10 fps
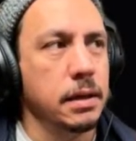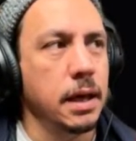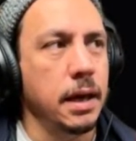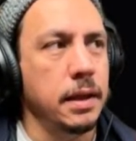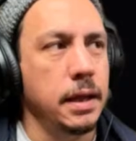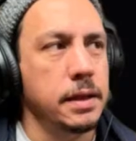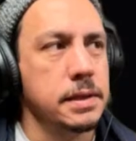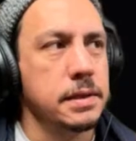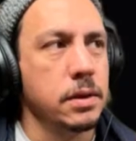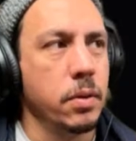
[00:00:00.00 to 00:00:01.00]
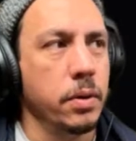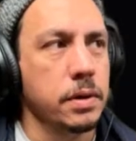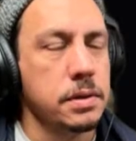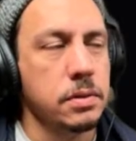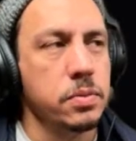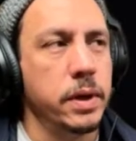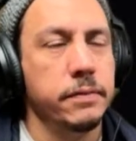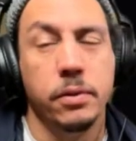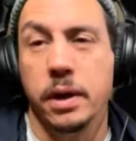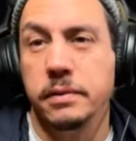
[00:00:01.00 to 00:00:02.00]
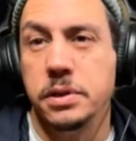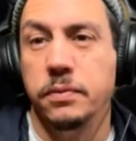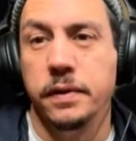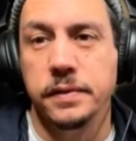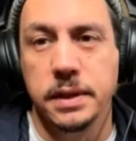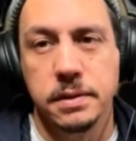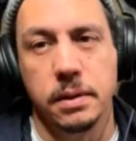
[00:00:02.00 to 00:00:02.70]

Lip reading: And then this is the quota, so 24 out of 250.